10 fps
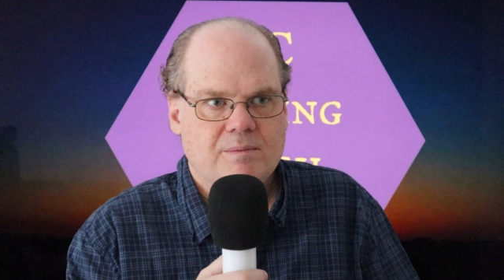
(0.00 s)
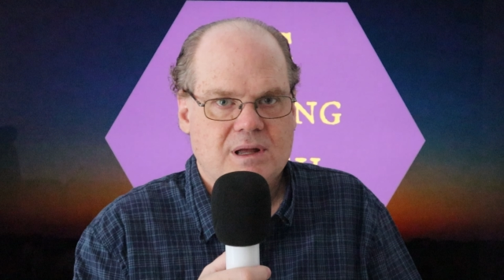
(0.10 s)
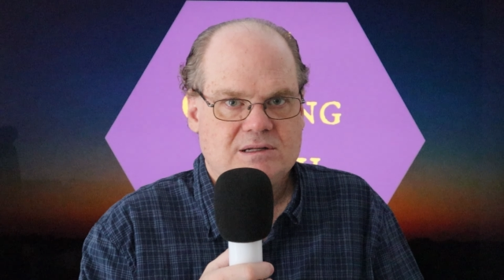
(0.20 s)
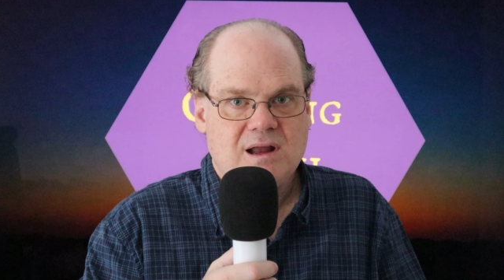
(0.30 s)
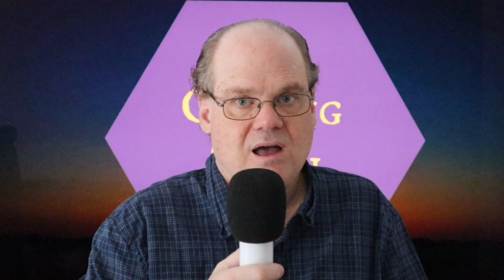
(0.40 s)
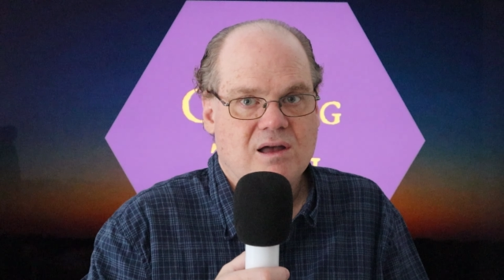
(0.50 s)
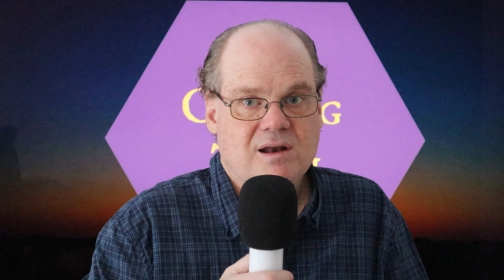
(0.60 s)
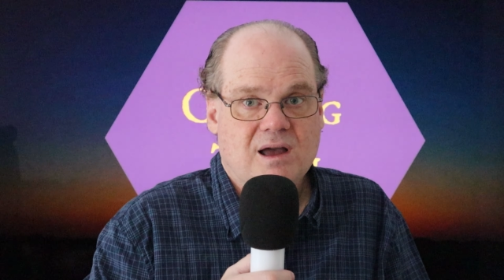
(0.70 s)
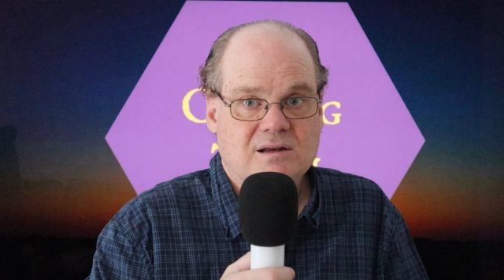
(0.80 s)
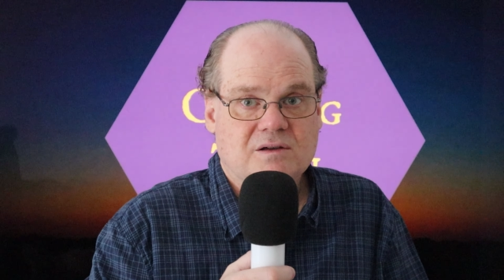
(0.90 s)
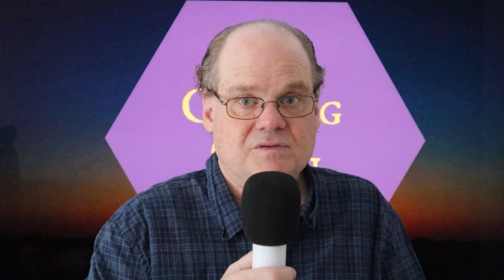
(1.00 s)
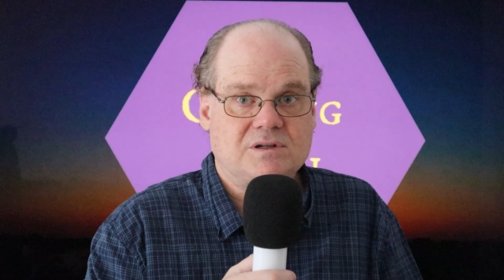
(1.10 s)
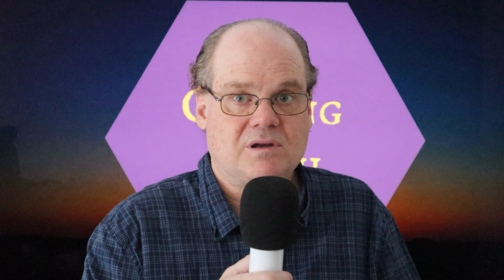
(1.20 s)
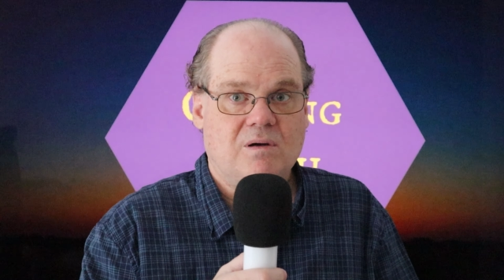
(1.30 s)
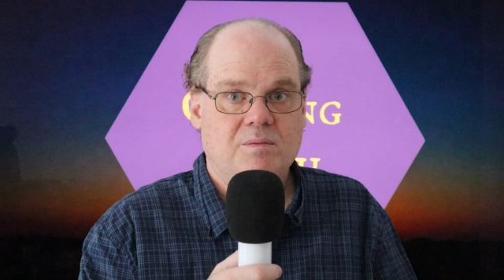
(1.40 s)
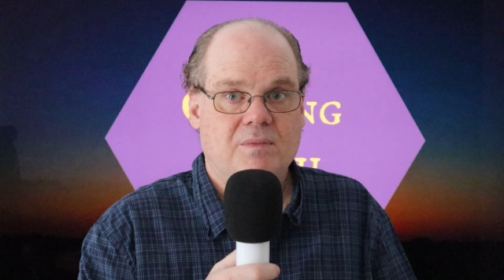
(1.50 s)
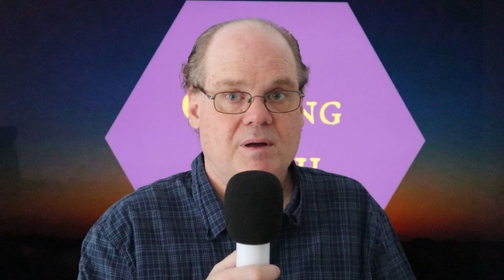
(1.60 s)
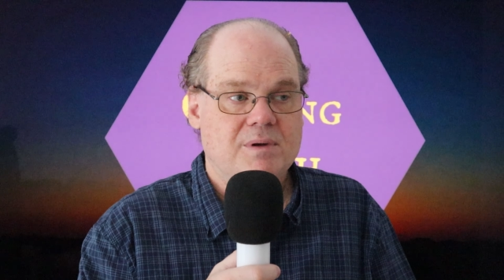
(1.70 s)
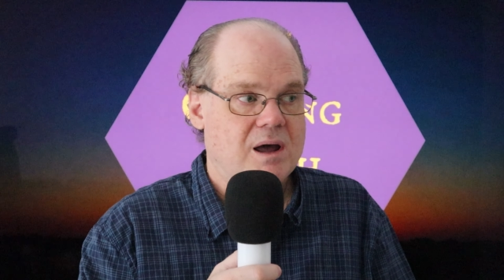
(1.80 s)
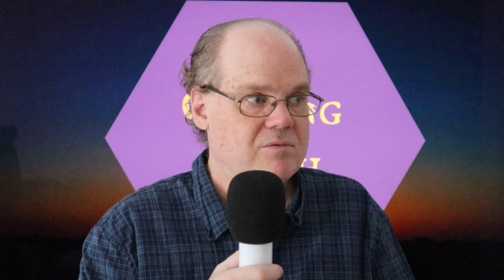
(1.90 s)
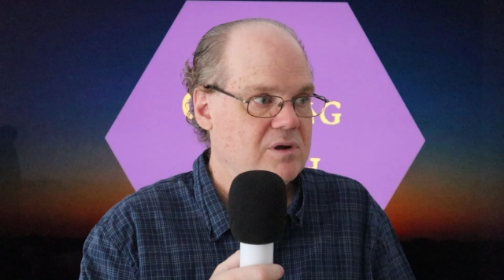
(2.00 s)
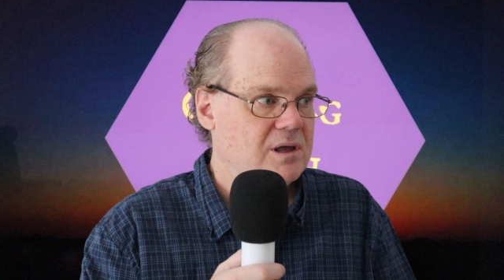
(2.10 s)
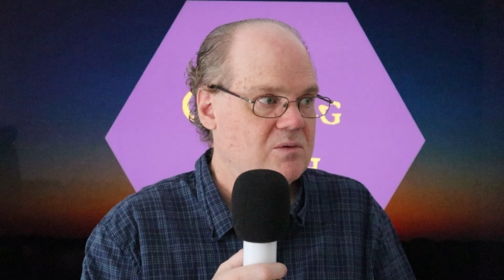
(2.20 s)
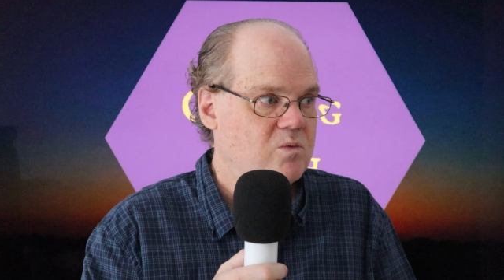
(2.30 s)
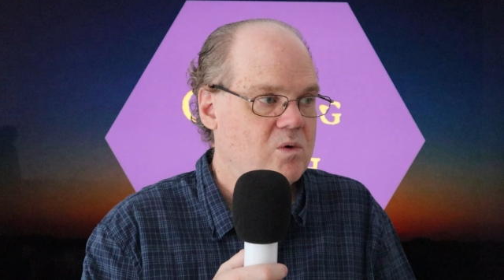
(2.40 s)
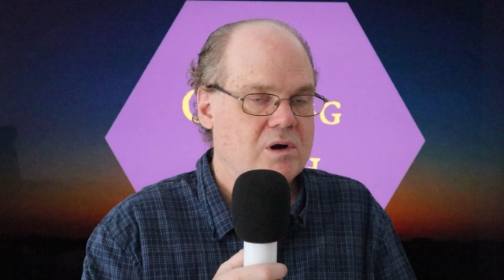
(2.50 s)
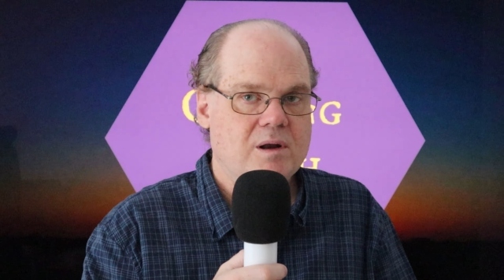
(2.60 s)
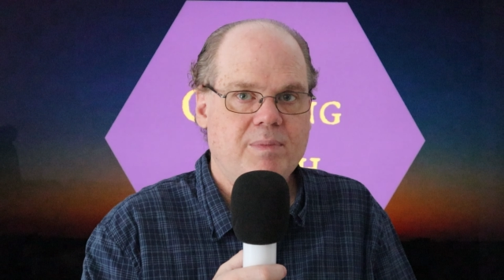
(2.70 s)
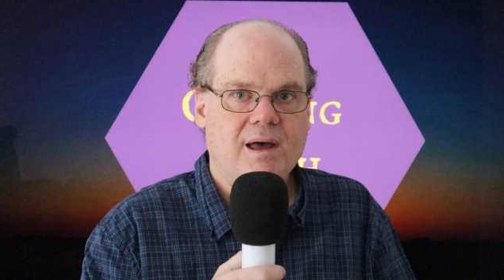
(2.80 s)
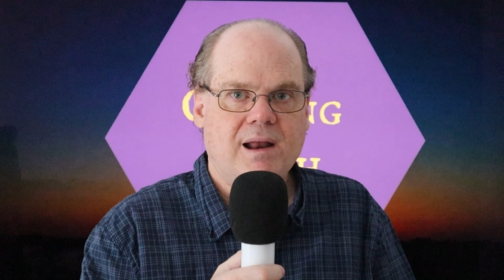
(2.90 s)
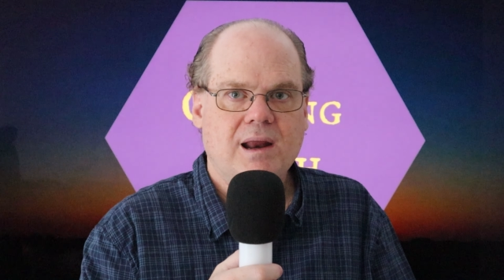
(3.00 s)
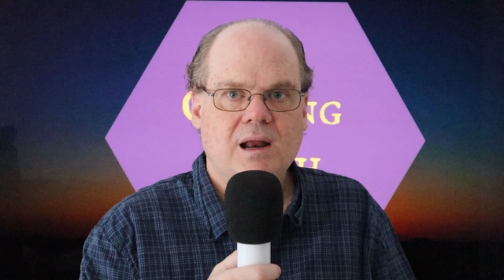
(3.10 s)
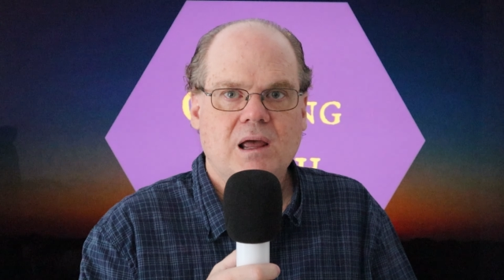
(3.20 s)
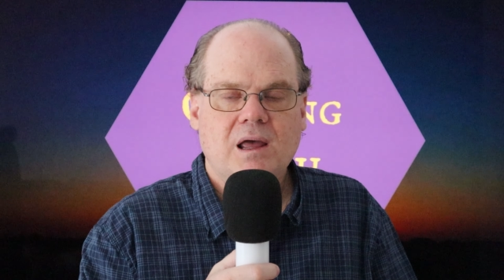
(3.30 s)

It's non-conductive, so I'm not really worried about it.